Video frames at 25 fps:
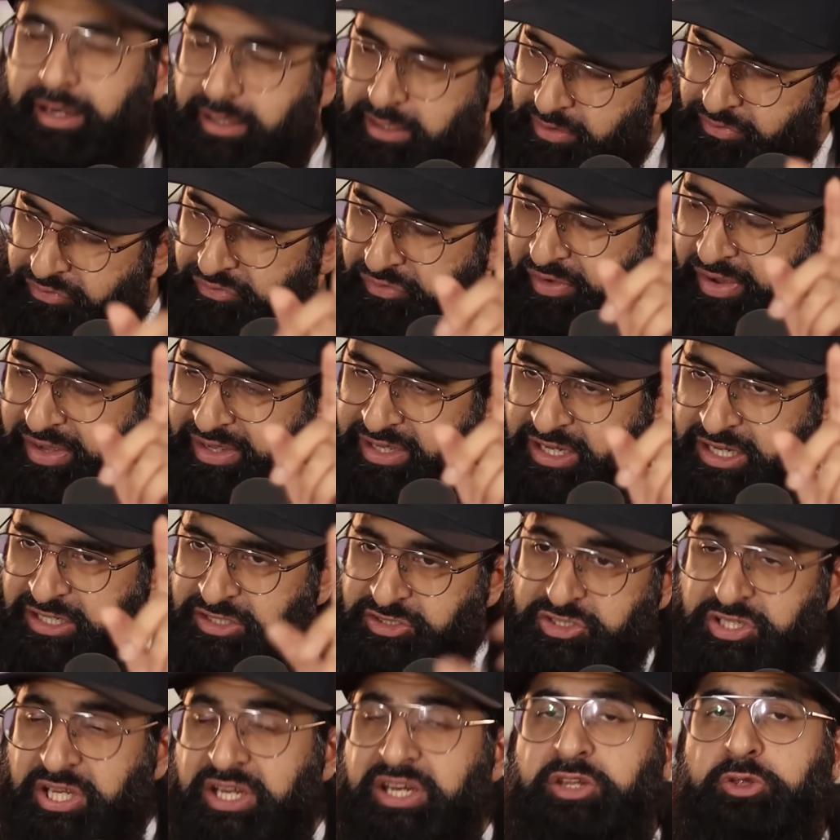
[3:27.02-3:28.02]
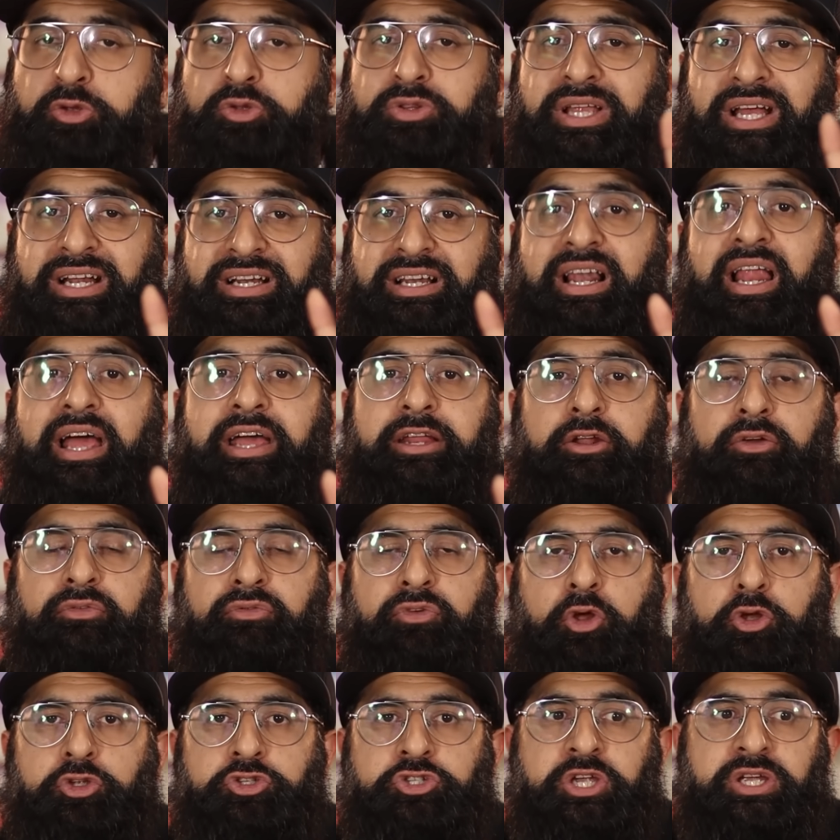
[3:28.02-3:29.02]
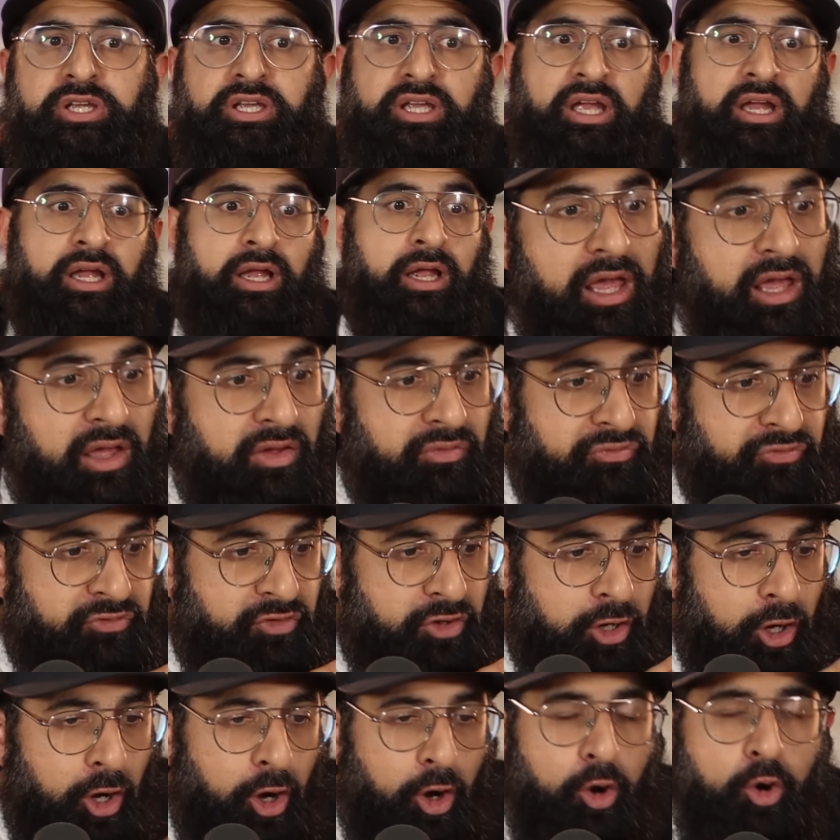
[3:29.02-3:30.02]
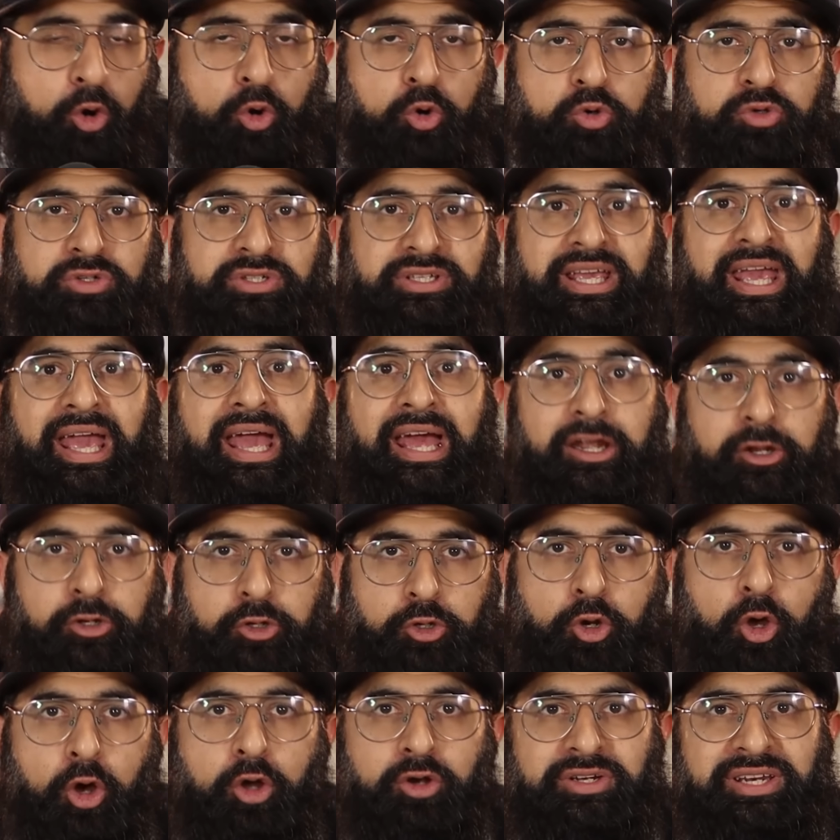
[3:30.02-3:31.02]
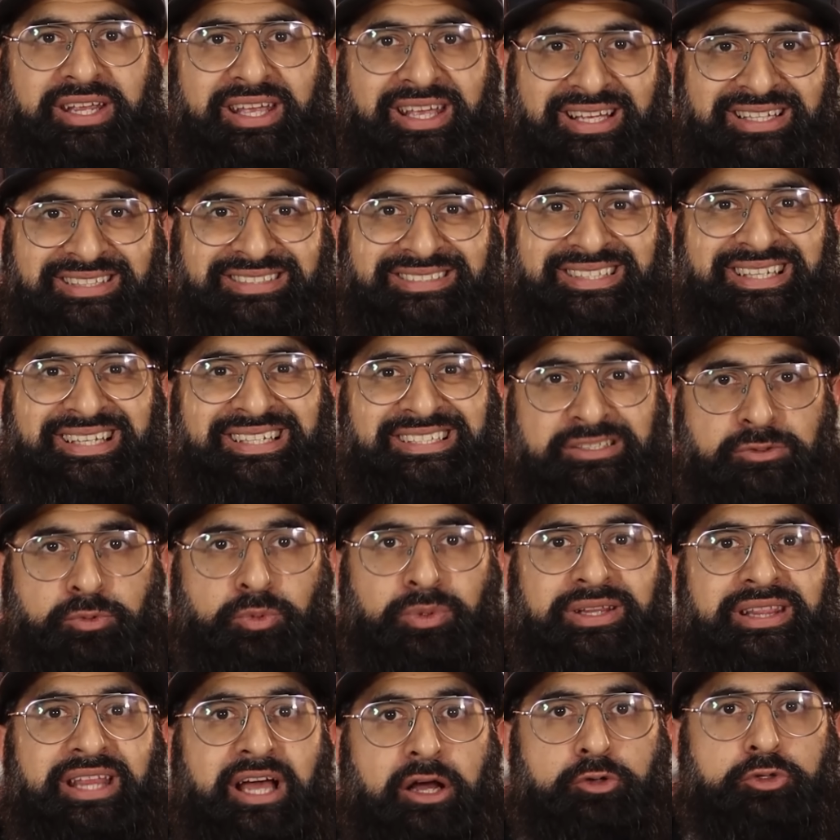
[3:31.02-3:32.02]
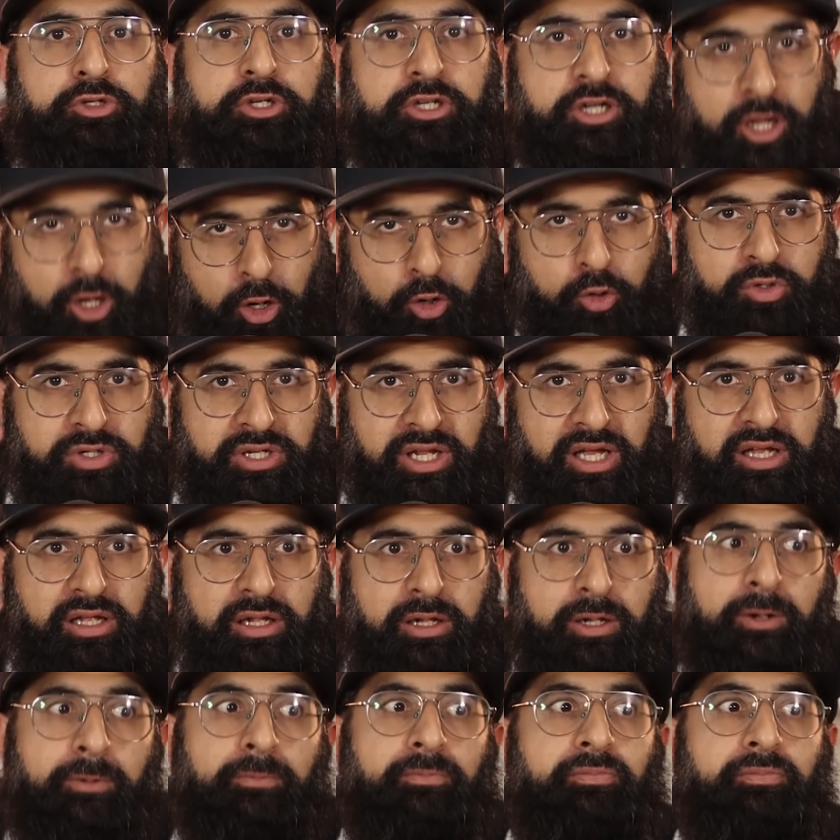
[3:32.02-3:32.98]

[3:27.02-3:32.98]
And if I continue that line of logic, if code cannot exist without a coder,